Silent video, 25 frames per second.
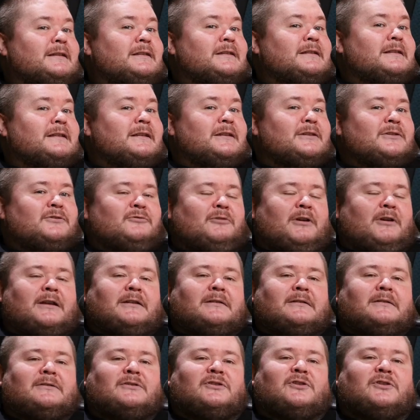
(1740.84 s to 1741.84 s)
at this stage,
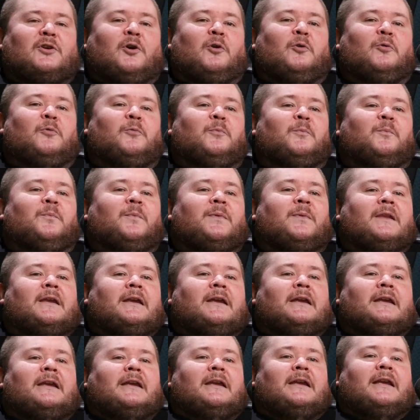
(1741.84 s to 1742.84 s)
right? So
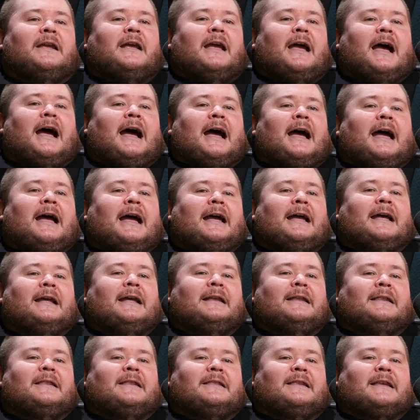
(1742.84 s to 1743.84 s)

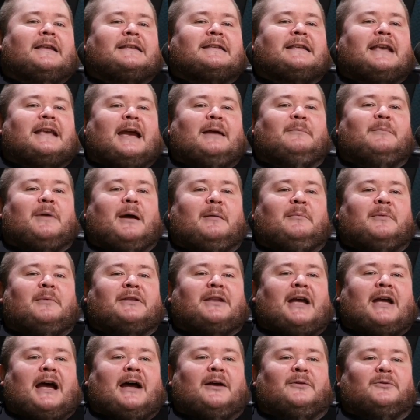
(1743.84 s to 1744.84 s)
this guy met my
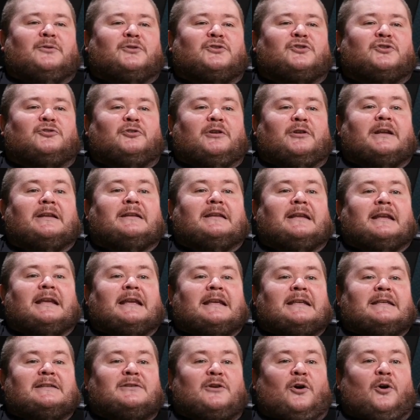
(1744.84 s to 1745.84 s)
dad on the street.
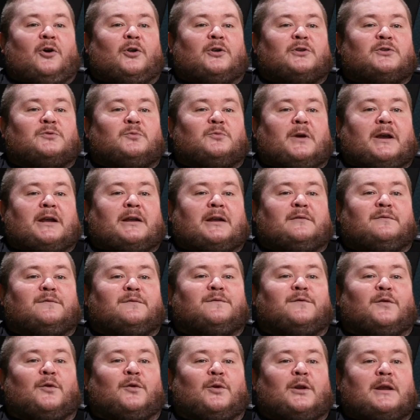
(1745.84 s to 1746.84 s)
He's on his way to
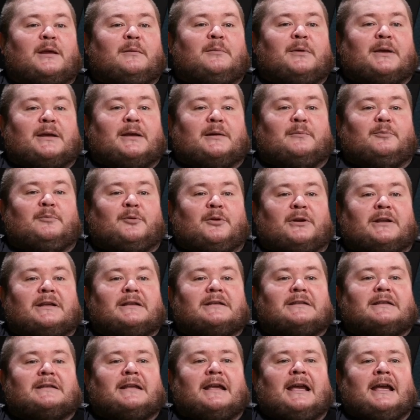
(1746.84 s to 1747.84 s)
fully being a
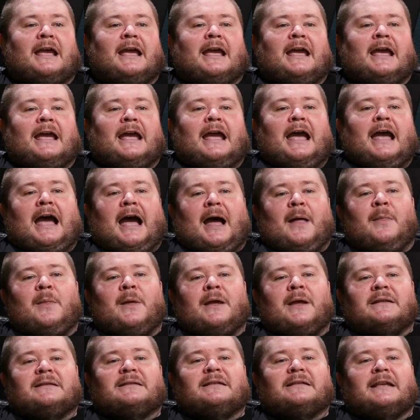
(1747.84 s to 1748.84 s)
priest and
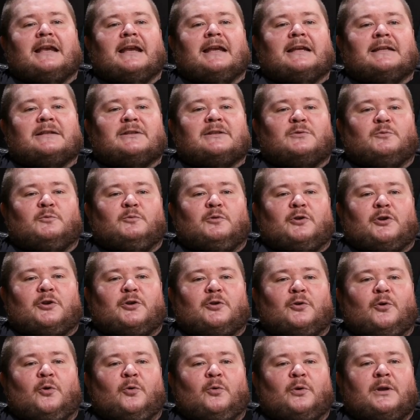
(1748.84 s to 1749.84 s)
then sends what
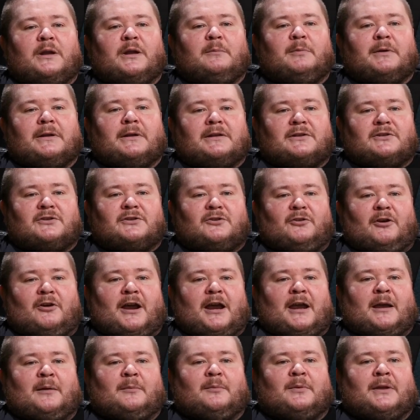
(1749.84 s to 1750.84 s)
can only be
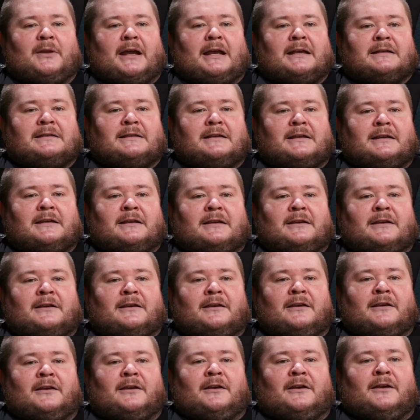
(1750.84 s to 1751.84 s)
described as a
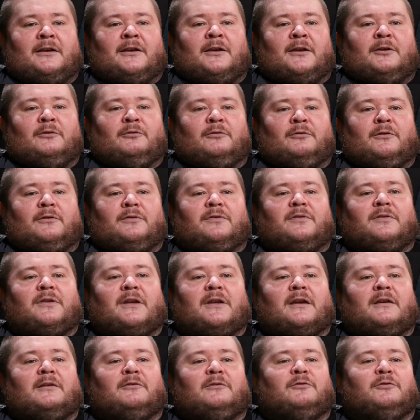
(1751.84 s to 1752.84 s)

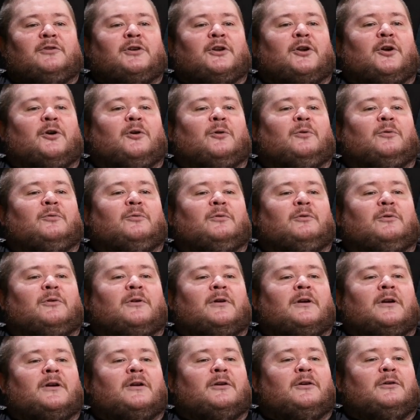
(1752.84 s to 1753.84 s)
thing, you know,
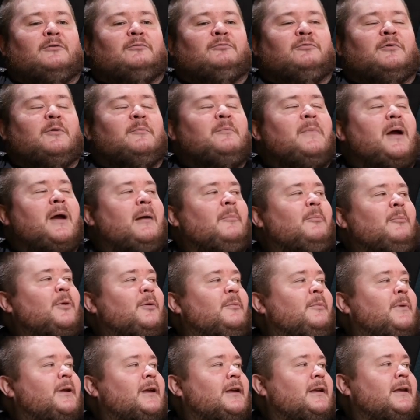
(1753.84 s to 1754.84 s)
remember
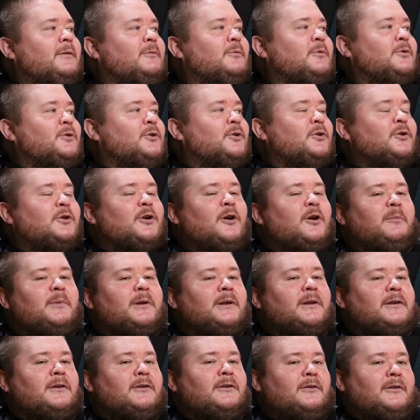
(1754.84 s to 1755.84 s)
me when you come
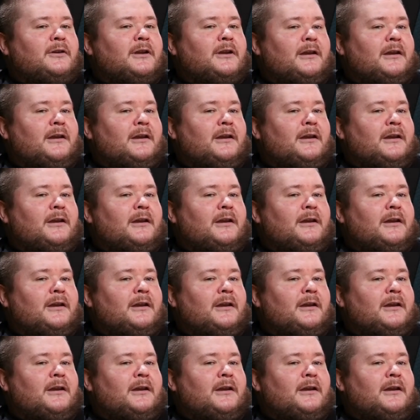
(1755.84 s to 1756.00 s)
into your